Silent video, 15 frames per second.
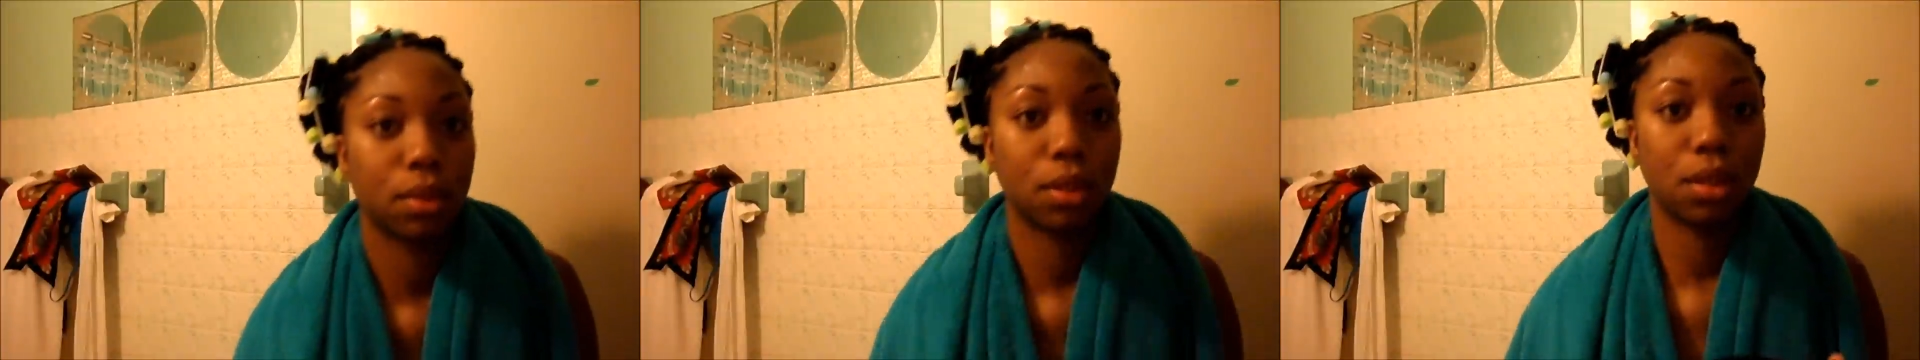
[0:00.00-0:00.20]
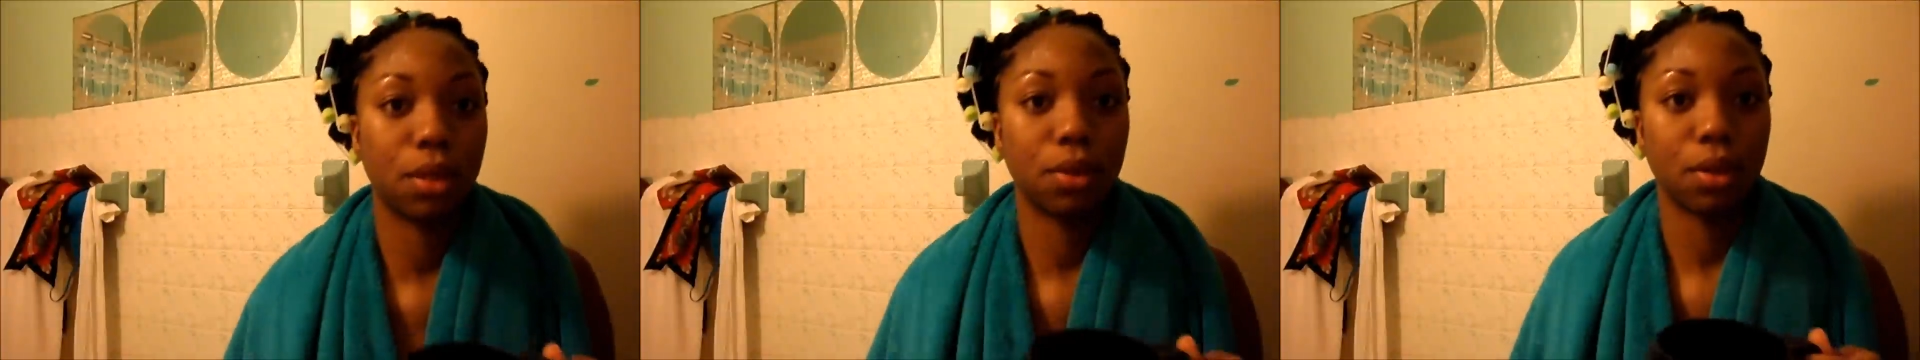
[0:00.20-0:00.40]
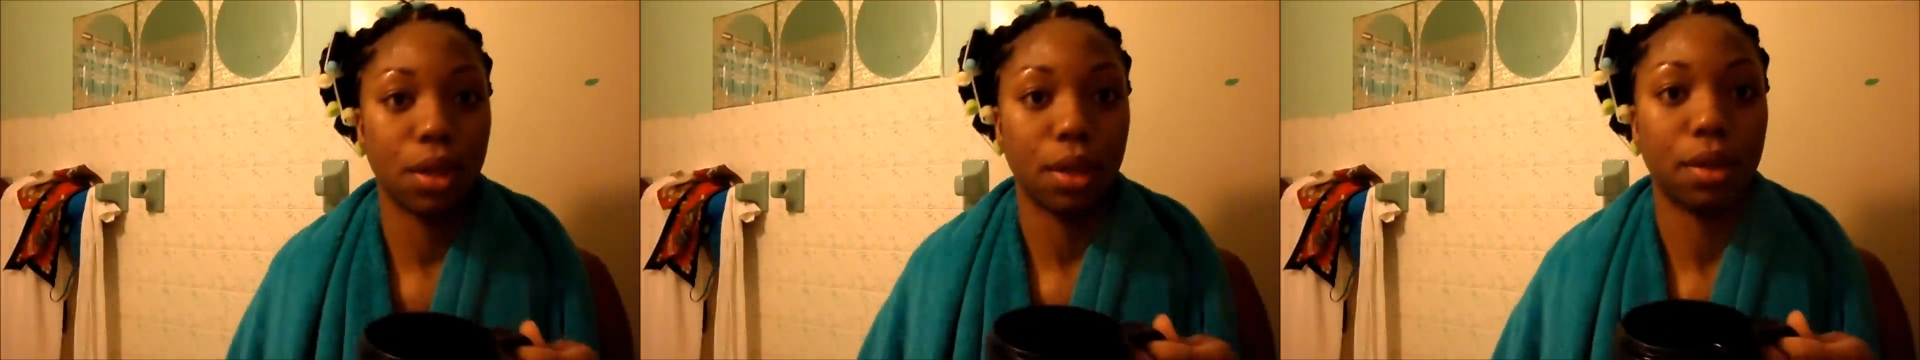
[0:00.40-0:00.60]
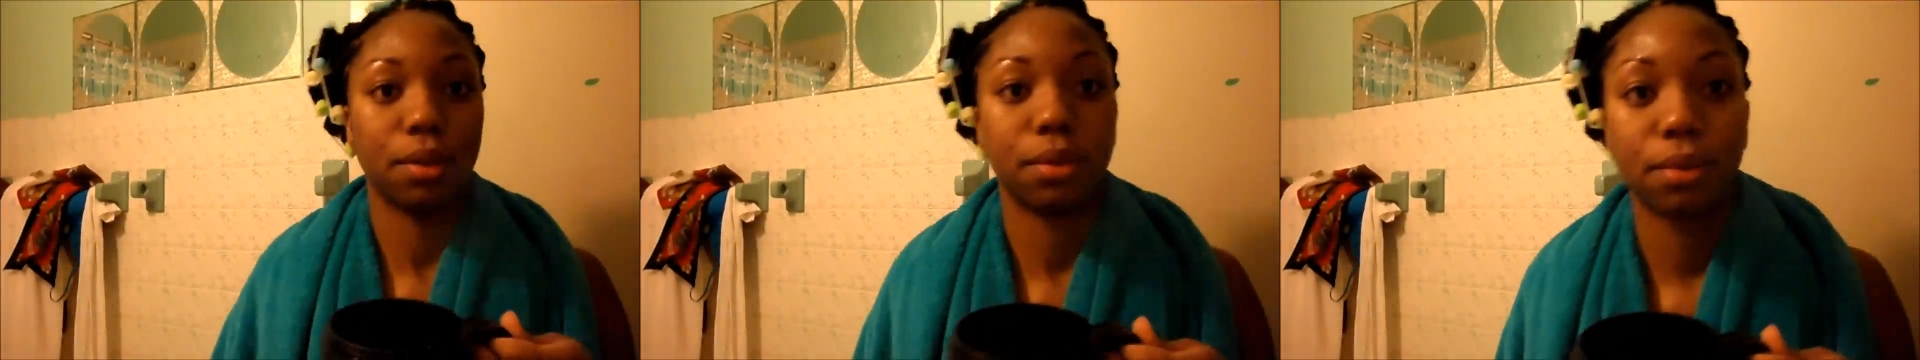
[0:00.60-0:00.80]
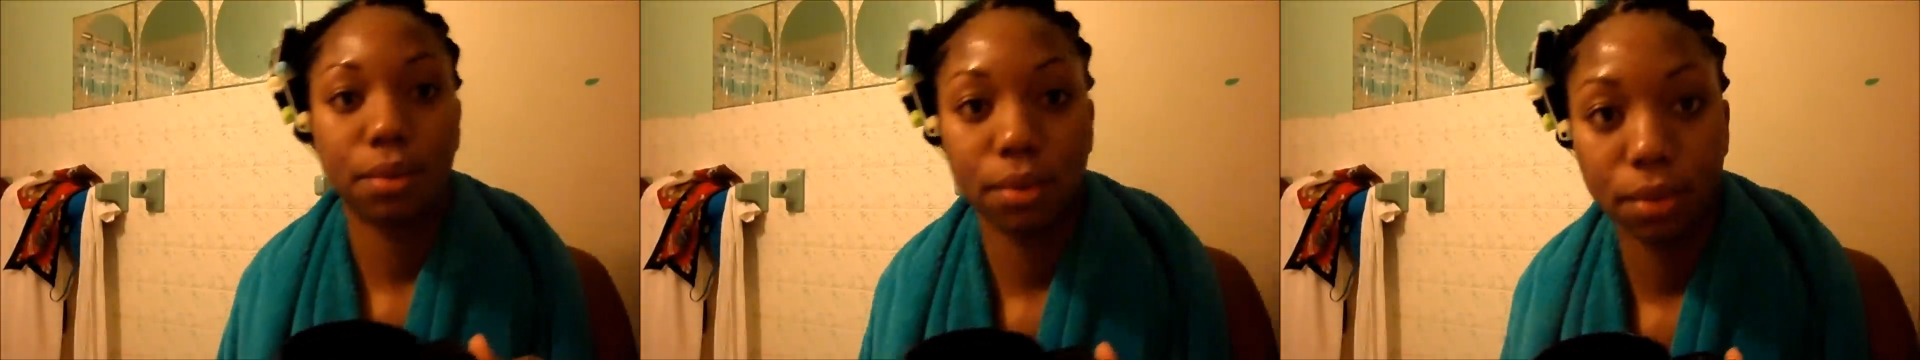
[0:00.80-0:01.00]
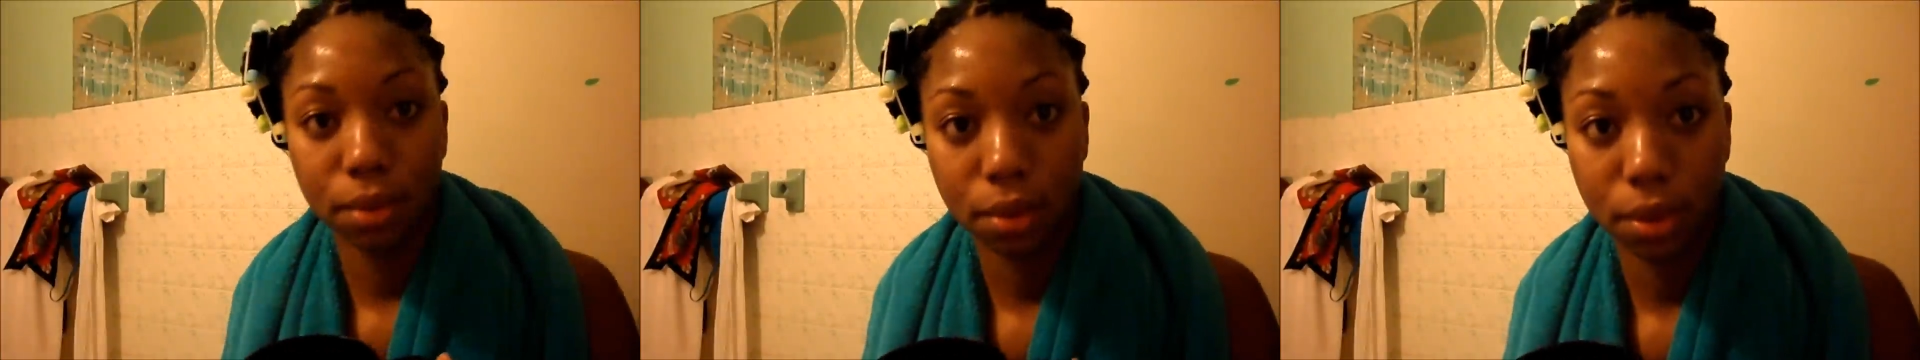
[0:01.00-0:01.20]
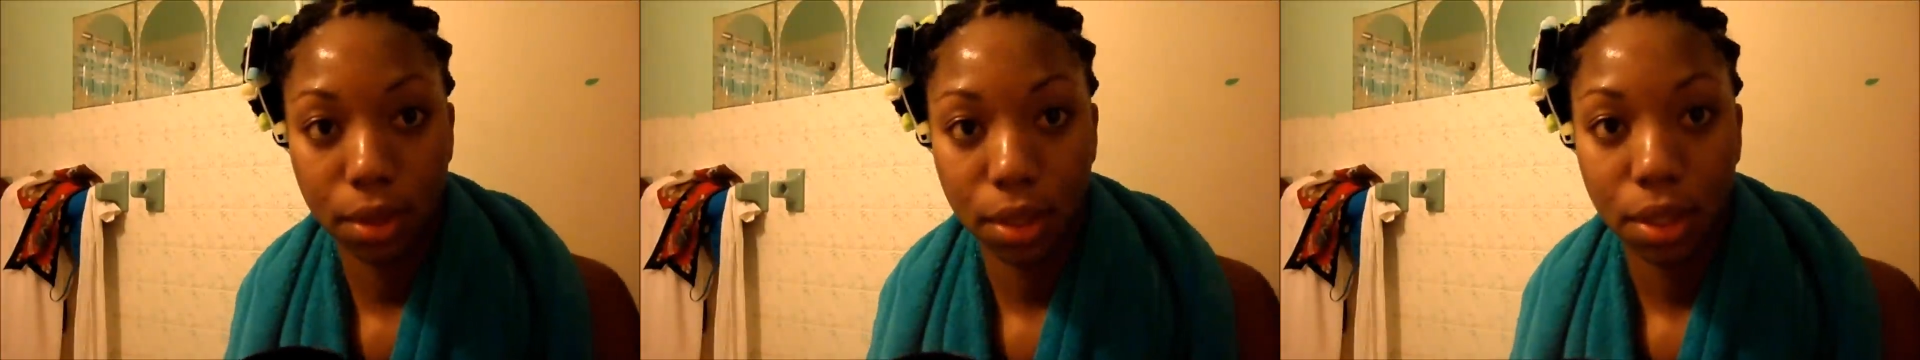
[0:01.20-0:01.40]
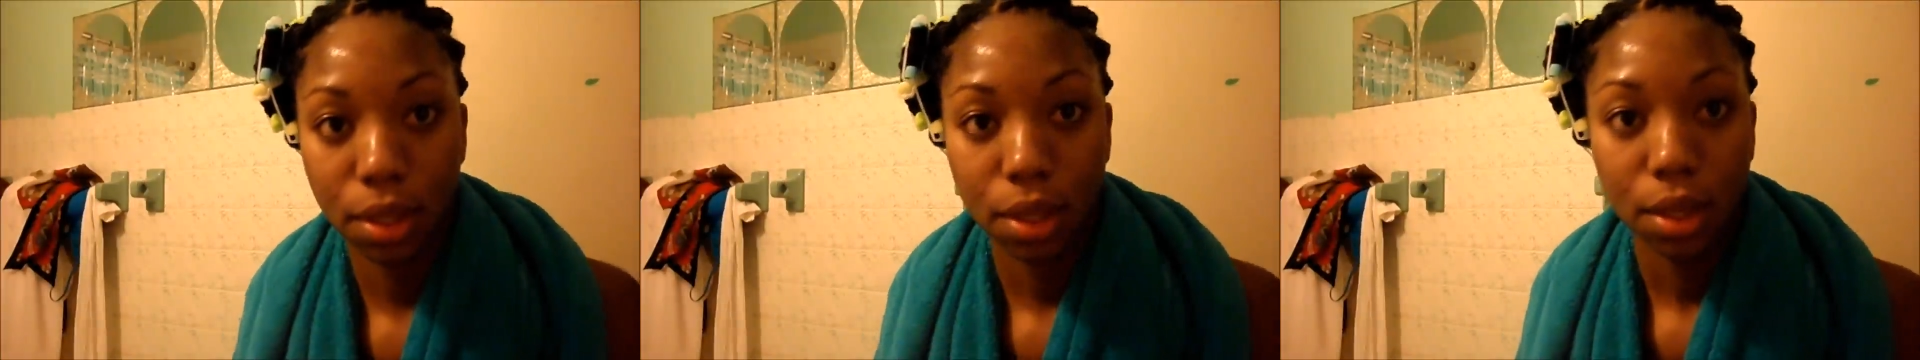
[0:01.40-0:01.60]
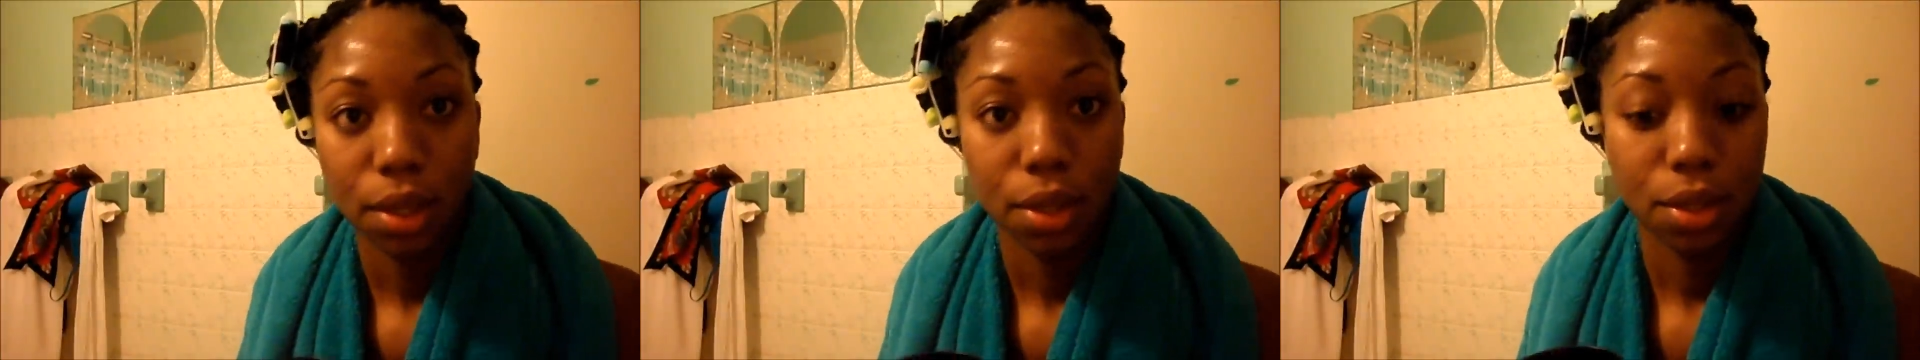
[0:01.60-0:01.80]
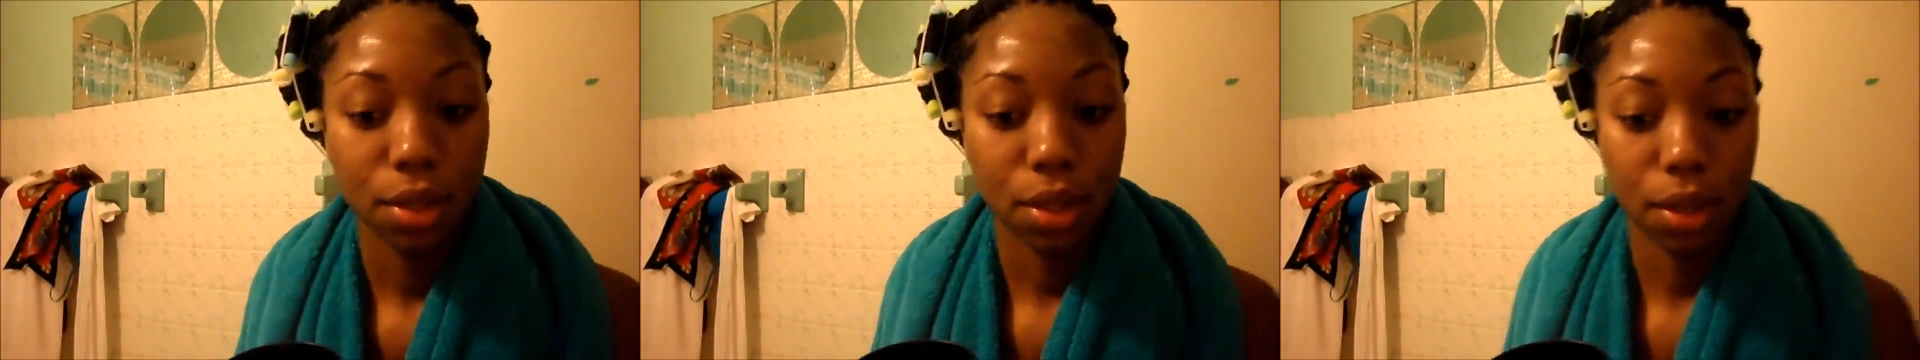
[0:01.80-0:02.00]
Okay.
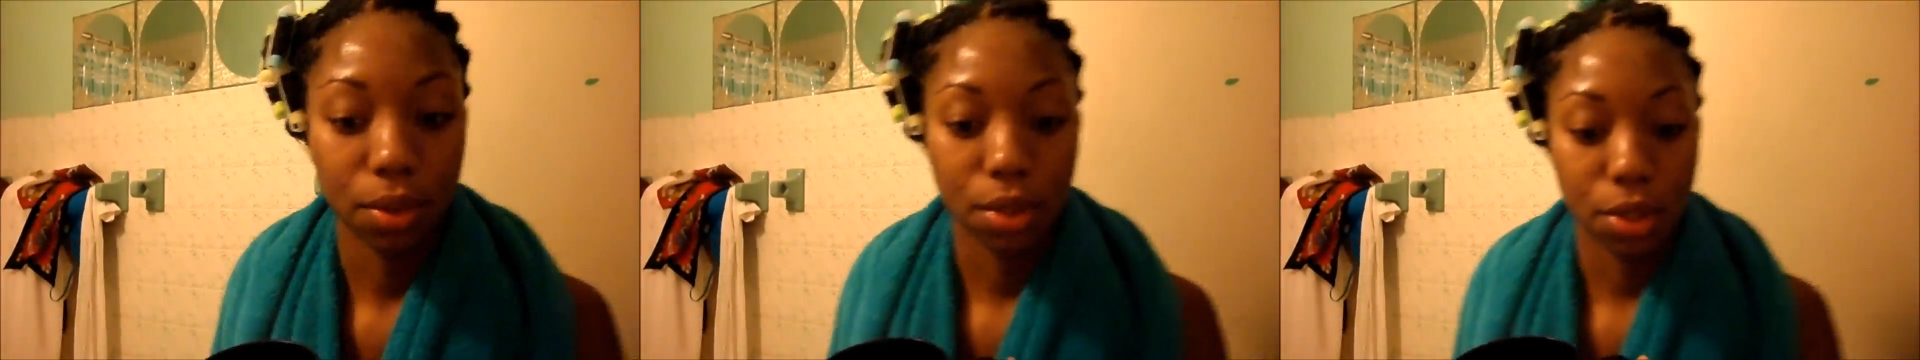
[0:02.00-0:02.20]
So,